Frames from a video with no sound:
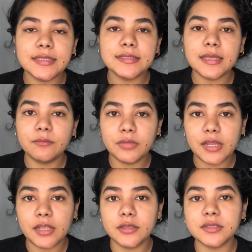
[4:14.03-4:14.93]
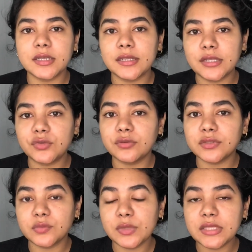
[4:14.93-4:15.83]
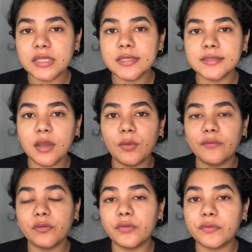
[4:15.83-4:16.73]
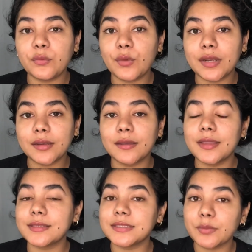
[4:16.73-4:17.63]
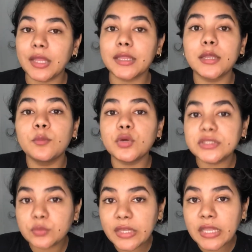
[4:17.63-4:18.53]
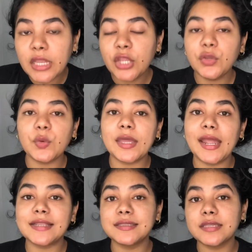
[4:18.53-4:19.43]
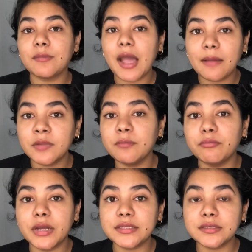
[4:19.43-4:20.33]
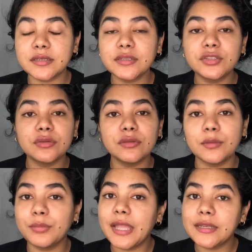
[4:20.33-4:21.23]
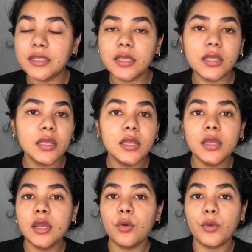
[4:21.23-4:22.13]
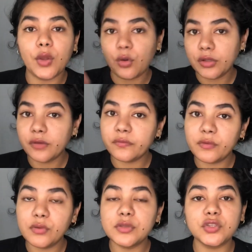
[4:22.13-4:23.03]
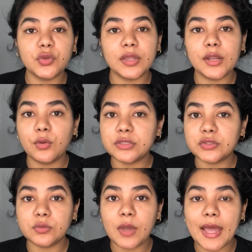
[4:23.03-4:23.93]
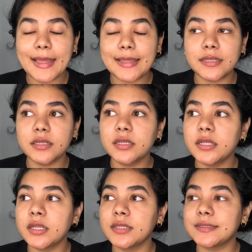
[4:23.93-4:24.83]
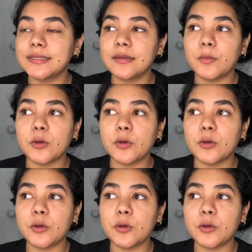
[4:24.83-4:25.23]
and bananas are natural sweeteners. However, if you want it to be a little more sweet, you can add some almond butter to the blender with all your fruits. You can also add some